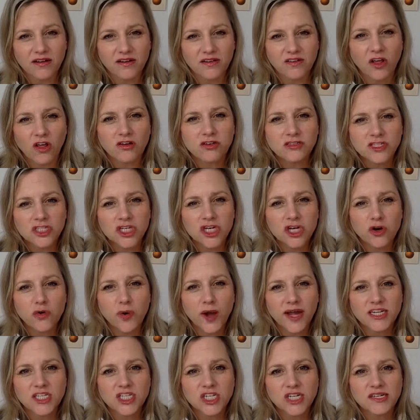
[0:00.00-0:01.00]
Those two
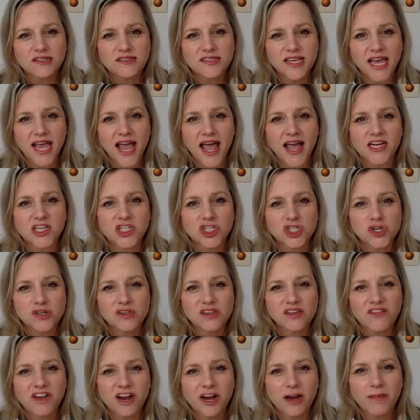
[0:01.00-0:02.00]
questions I asked you at
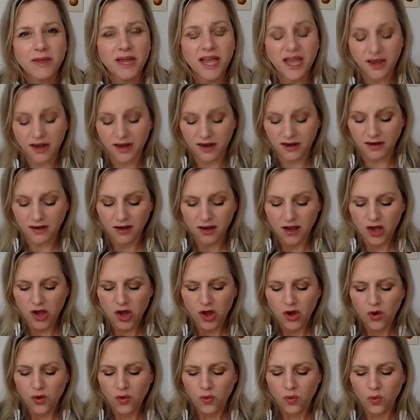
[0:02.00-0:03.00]
the very beginning.
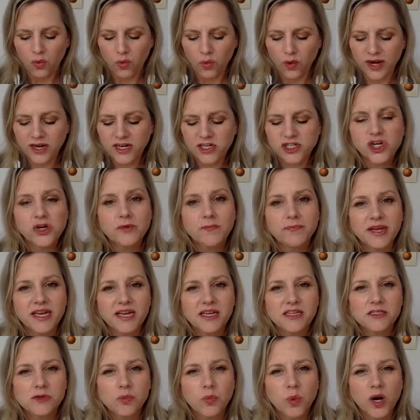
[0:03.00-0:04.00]
What is your
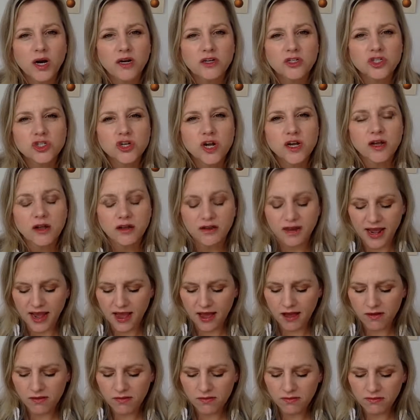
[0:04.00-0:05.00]
biggest work struggle
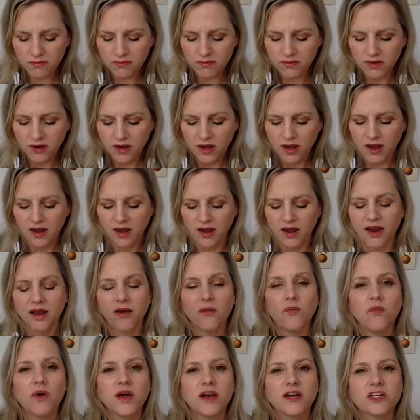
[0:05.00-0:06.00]
now?
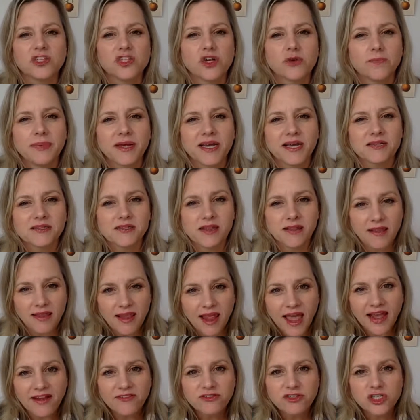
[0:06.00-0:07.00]
And what is your biggest
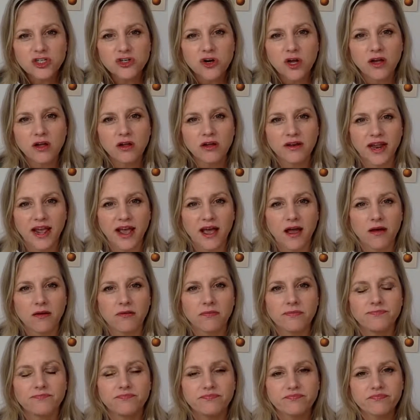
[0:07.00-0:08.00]
life struggle
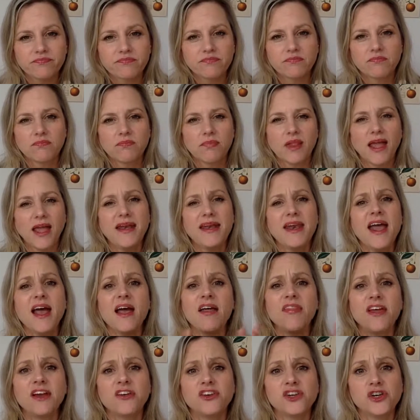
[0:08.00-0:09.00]
now? And
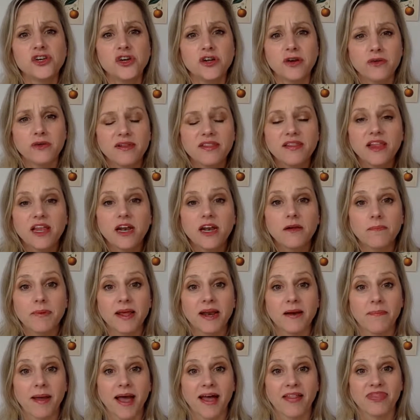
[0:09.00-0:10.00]
now that you know a little
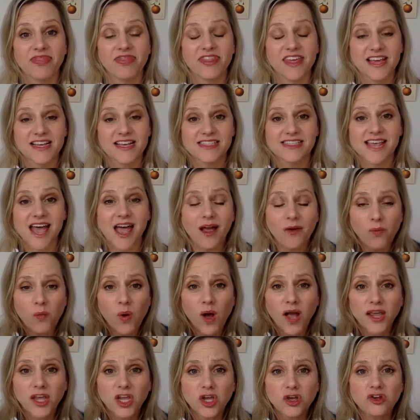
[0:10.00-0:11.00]
bit about this, I
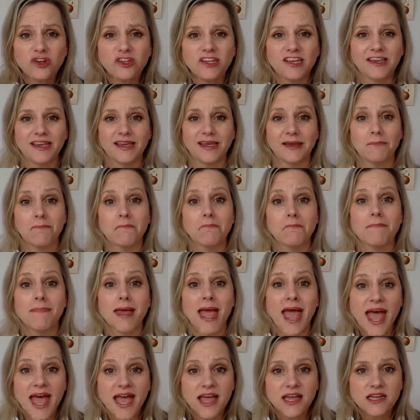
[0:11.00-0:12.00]
want you to
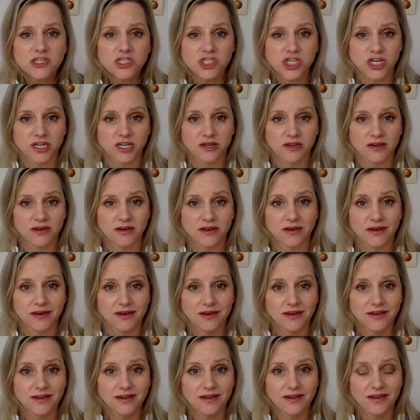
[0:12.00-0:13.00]
imagine
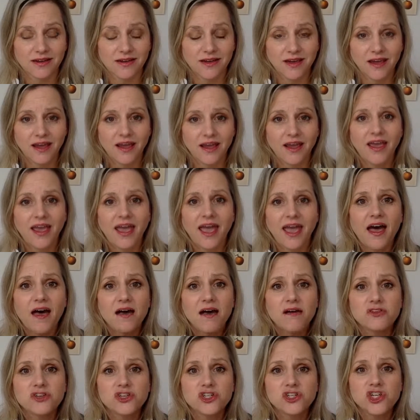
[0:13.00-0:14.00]

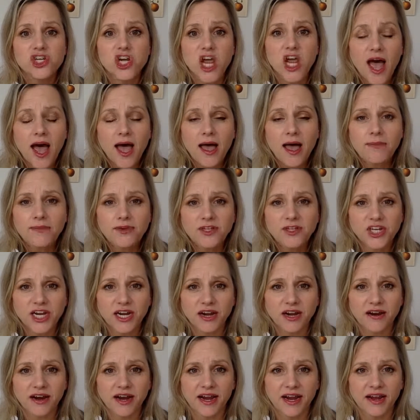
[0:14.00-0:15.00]
how job
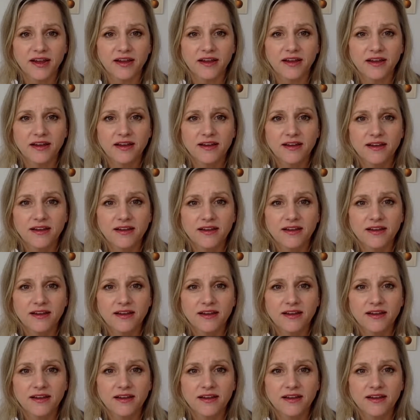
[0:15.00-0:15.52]
sharing,